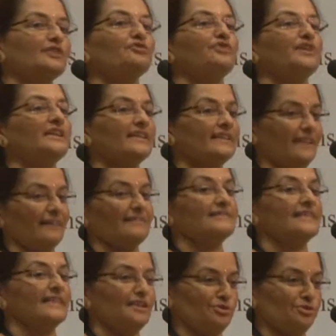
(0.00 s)
infant and young
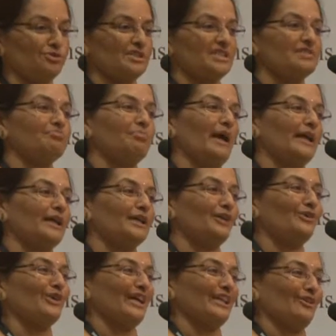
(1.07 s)
child nutrition
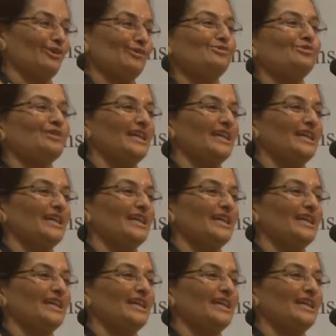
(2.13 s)
background, I will also